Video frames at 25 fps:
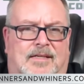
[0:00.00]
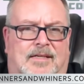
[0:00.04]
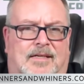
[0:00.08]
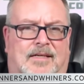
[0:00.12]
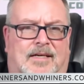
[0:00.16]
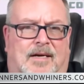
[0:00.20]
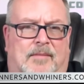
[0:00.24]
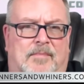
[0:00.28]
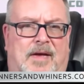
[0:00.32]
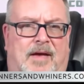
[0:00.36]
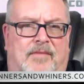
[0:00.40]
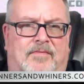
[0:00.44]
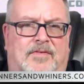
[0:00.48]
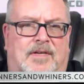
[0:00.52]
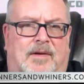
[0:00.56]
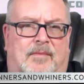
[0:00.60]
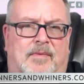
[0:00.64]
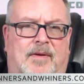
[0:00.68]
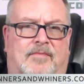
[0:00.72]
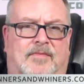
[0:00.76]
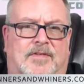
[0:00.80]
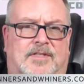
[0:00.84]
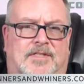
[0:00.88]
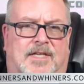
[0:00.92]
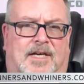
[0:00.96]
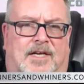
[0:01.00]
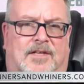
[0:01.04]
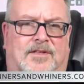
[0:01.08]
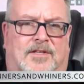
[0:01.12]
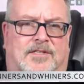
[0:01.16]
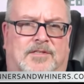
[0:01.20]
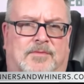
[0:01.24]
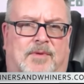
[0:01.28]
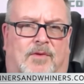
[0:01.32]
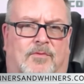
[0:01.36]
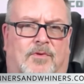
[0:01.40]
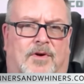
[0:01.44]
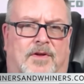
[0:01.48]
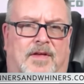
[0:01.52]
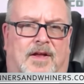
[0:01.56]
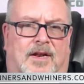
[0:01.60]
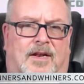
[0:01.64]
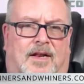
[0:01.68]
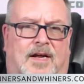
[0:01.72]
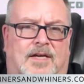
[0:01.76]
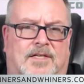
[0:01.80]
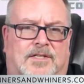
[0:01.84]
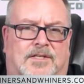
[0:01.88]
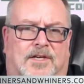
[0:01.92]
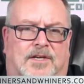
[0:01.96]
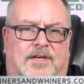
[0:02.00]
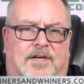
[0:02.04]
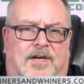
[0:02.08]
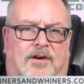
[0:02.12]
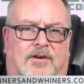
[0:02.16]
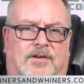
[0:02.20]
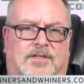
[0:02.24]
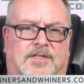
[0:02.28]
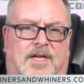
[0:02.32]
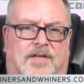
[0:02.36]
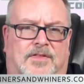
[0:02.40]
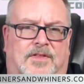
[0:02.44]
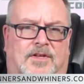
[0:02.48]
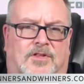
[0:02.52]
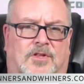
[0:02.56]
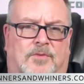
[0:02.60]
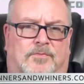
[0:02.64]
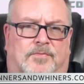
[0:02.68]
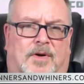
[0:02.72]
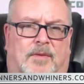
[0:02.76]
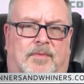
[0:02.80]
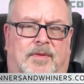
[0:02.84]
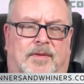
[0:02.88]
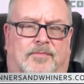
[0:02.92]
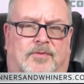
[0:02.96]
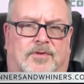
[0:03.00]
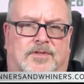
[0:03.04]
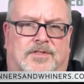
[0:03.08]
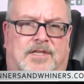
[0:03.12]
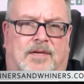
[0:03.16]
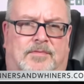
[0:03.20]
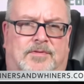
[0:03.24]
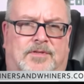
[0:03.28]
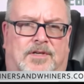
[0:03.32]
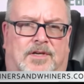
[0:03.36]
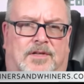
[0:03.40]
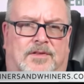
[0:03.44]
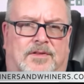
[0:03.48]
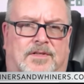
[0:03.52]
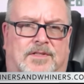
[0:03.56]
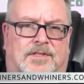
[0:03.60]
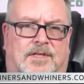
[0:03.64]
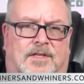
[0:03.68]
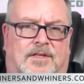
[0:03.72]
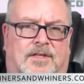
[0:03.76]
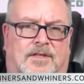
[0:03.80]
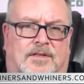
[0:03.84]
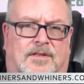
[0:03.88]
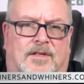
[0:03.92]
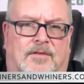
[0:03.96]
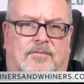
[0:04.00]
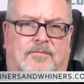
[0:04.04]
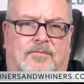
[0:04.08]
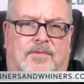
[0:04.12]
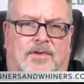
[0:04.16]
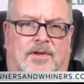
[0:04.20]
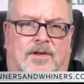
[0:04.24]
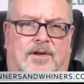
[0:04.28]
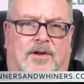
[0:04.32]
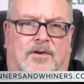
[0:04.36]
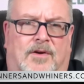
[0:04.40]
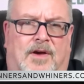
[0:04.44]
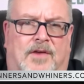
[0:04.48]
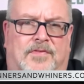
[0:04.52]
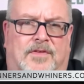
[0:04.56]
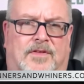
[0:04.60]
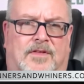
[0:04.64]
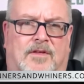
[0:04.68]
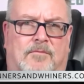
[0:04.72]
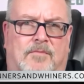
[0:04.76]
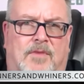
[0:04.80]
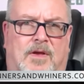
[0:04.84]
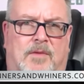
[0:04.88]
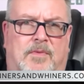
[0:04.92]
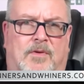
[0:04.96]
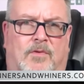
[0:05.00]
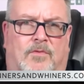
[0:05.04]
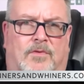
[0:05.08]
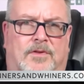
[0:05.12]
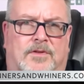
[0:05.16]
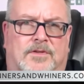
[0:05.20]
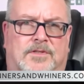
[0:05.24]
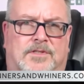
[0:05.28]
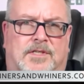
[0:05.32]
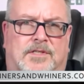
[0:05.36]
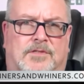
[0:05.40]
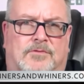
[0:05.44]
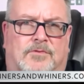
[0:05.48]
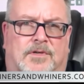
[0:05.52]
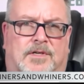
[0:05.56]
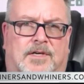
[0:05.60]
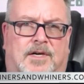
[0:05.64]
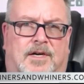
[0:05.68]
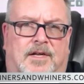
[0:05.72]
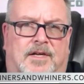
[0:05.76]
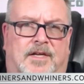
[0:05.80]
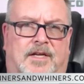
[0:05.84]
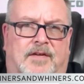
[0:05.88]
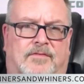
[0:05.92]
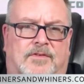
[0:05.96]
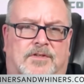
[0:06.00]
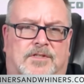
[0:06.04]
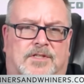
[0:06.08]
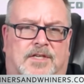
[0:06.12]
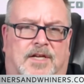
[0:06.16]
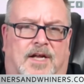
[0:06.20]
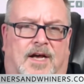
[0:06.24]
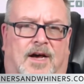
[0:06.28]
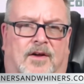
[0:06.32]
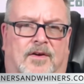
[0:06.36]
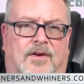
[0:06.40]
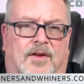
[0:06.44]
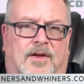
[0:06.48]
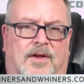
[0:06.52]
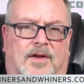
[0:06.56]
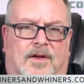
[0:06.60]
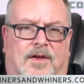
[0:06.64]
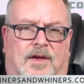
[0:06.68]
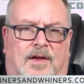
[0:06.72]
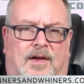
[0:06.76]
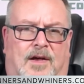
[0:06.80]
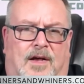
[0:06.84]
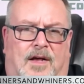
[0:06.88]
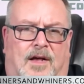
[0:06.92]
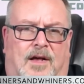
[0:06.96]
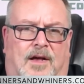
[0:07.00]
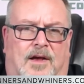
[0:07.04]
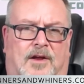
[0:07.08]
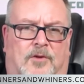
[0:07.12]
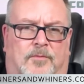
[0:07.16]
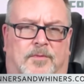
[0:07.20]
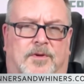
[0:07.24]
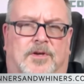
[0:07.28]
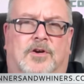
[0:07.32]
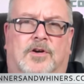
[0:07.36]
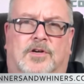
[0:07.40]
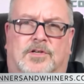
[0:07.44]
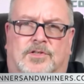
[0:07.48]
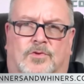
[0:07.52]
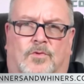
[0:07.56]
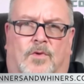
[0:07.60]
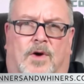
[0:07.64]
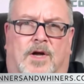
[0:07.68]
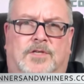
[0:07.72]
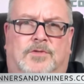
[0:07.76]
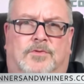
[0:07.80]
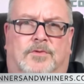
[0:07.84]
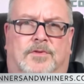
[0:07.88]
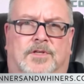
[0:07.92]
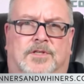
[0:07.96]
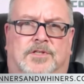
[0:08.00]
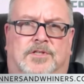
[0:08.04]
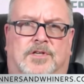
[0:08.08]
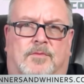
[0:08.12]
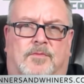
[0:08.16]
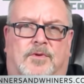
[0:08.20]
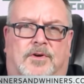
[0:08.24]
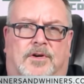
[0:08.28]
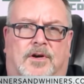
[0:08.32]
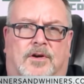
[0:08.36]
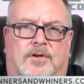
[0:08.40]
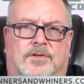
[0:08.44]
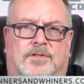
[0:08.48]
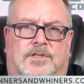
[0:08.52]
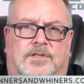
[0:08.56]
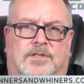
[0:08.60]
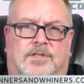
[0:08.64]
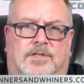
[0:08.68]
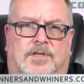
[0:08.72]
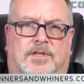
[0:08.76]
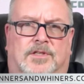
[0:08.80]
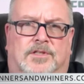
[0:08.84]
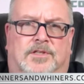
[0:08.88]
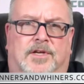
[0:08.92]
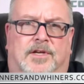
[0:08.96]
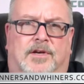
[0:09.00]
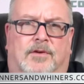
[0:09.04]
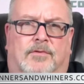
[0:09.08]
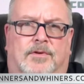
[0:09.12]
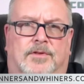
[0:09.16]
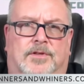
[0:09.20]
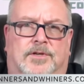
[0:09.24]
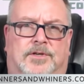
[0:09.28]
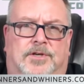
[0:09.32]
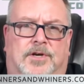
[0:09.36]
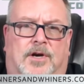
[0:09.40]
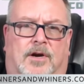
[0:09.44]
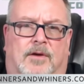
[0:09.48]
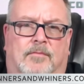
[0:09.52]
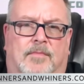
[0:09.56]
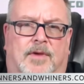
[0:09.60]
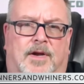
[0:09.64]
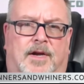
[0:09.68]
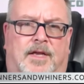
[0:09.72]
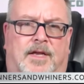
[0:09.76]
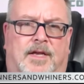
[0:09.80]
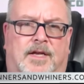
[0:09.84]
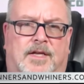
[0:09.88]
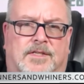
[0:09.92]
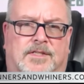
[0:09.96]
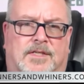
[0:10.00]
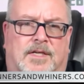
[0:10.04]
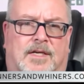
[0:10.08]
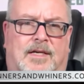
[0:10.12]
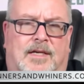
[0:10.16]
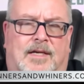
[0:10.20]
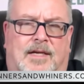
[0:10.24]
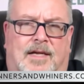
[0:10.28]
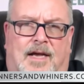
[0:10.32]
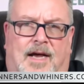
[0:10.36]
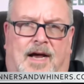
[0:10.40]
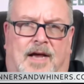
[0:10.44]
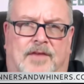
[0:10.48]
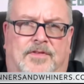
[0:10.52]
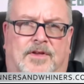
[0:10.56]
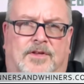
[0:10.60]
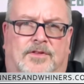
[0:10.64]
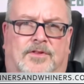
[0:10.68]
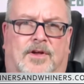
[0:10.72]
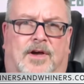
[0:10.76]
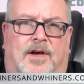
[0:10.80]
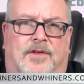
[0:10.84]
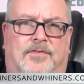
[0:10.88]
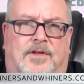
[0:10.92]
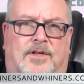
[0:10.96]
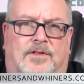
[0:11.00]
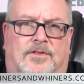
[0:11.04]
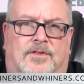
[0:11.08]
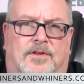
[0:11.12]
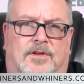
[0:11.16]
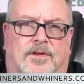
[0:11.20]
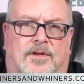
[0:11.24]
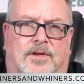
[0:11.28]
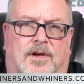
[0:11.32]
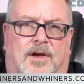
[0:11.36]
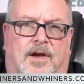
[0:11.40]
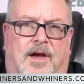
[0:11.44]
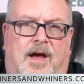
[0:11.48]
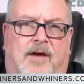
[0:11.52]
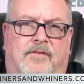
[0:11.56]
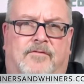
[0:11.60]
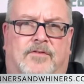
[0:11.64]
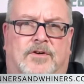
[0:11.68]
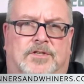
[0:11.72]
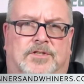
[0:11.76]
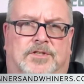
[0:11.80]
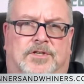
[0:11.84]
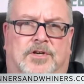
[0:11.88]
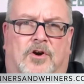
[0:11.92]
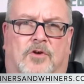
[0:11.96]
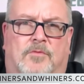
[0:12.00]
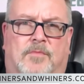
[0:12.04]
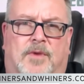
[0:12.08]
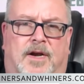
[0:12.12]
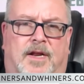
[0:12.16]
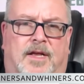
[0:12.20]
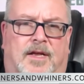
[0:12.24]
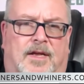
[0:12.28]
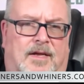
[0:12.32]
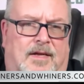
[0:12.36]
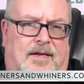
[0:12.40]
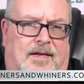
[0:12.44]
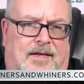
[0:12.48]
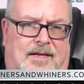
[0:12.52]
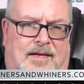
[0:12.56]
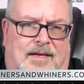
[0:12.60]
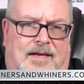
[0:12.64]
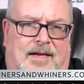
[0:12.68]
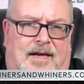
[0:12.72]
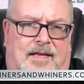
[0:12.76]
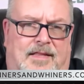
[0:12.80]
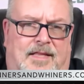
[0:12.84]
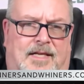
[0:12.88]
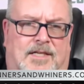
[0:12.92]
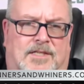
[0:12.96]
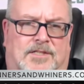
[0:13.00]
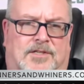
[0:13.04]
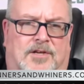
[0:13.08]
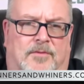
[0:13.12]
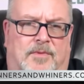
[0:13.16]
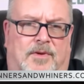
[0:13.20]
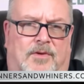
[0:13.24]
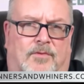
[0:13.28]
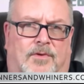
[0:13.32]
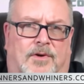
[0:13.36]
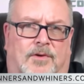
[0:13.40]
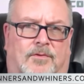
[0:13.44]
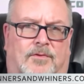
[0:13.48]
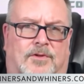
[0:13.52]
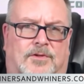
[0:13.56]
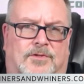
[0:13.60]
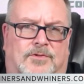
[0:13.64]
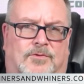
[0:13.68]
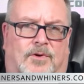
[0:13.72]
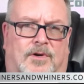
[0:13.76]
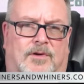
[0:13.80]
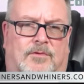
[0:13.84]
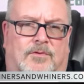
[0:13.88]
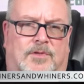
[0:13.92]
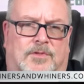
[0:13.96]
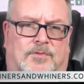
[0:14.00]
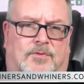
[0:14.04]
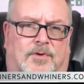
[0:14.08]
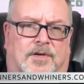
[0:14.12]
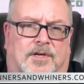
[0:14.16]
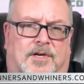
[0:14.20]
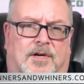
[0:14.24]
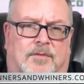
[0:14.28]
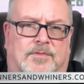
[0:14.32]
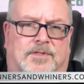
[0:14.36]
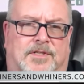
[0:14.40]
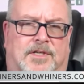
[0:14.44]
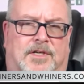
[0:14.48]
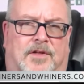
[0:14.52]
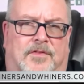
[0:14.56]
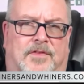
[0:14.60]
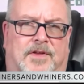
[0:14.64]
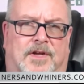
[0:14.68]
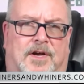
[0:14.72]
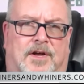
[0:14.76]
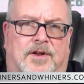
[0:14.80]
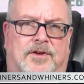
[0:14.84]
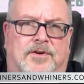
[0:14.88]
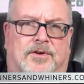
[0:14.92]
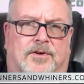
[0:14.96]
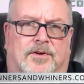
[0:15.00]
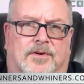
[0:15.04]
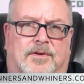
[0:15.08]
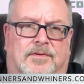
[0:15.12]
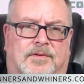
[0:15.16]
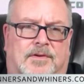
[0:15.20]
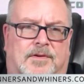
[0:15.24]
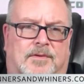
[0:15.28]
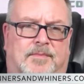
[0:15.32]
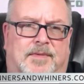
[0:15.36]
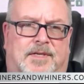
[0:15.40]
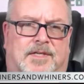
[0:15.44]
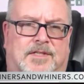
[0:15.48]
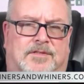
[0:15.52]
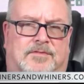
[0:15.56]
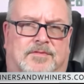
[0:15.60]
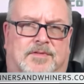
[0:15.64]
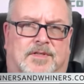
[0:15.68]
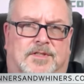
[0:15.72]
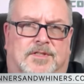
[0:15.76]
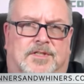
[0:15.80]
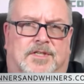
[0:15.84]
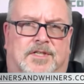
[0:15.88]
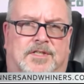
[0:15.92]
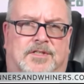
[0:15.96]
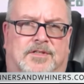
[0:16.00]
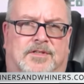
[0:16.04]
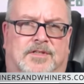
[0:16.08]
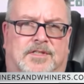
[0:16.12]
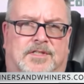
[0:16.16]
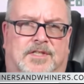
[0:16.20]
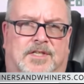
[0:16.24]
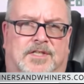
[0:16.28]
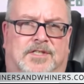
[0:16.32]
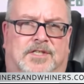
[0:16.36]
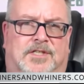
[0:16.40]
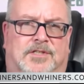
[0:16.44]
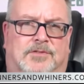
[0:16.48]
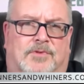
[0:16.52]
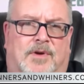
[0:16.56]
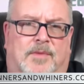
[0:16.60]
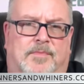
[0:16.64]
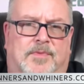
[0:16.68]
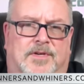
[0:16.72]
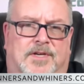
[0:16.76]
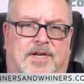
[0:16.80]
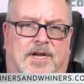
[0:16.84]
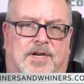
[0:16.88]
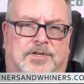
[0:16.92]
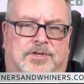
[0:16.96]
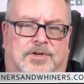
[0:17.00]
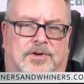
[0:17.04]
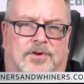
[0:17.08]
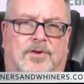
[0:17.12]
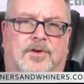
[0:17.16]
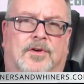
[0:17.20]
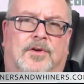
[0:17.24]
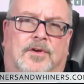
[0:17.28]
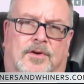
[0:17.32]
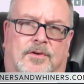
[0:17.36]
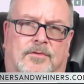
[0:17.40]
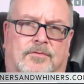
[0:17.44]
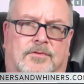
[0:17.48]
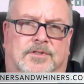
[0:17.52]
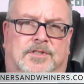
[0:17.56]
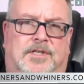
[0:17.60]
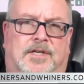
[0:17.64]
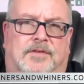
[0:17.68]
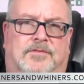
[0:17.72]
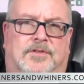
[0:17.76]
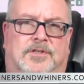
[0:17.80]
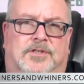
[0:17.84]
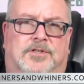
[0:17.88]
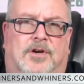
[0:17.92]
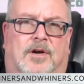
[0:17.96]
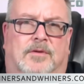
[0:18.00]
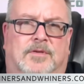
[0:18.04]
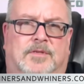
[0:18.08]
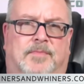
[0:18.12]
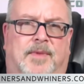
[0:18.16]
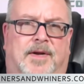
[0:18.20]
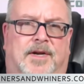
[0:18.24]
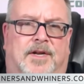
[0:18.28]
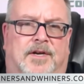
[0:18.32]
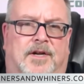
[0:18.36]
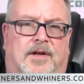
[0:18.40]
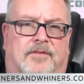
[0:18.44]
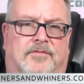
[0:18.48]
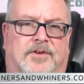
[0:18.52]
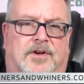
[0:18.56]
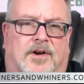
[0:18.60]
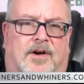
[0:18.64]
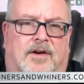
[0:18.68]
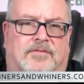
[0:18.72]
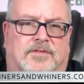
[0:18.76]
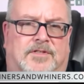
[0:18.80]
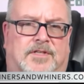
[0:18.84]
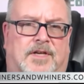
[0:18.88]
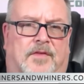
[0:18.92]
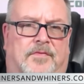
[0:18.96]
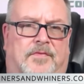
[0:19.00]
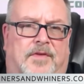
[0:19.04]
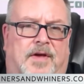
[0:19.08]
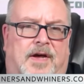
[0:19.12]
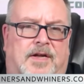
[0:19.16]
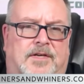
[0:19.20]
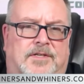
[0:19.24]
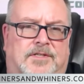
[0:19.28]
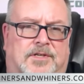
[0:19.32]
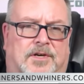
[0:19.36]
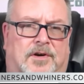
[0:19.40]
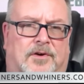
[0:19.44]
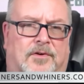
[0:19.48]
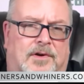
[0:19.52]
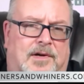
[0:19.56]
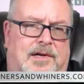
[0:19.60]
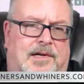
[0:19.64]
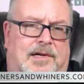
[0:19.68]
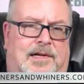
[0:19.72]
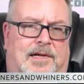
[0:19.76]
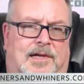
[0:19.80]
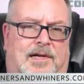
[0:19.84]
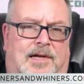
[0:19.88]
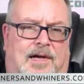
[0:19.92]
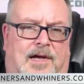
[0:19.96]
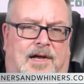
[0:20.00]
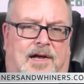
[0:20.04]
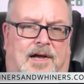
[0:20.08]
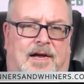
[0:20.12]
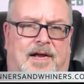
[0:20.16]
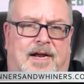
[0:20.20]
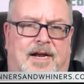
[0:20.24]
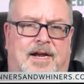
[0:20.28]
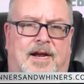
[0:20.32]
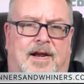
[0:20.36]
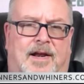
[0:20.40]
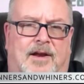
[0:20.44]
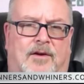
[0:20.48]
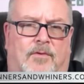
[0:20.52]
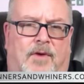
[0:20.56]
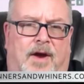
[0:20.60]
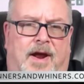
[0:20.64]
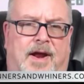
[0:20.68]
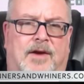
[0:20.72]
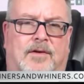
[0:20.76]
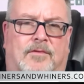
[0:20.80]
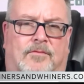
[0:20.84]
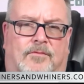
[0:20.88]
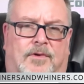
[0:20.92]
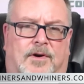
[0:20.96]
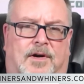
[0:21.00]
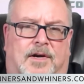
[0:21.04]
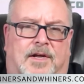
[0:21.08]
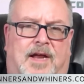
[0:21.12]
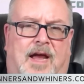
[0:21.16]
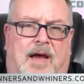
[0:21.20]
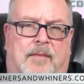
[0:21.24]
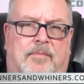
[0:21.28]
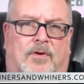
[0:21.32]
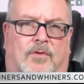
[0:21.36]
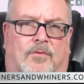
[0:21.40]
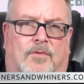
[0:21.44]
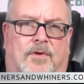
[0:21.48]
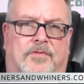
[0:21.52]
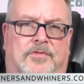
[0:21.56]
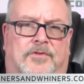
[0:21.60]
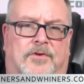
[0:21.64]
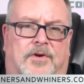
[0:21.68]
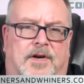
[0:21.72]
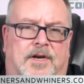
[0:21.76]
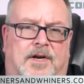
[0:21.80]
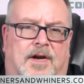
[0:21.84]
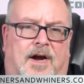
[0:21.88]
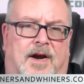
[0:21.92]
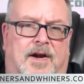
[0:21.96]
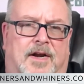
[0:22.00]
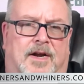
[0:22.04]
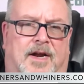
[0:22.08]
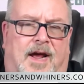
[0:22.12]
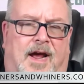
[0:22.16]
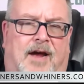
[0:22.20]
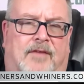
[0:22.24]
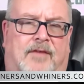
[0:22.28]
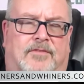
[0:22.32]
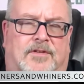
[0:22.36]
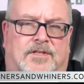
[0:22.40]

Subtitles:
I'm having second thoughts about where that line's going to go, because I think the public perception on this, I think that may be one of those things where it kind of evens it out. It'll be curious to watch where this number goes, because it's going to tell you where the sharp money is. I think the average Joe money, I think it's going to be one of those weird ones where it comes in on the under because of Cincinnati's reputation. We'll see if the Sharps bet enough to offset that. So at any rate, we're going to cap at 139.5.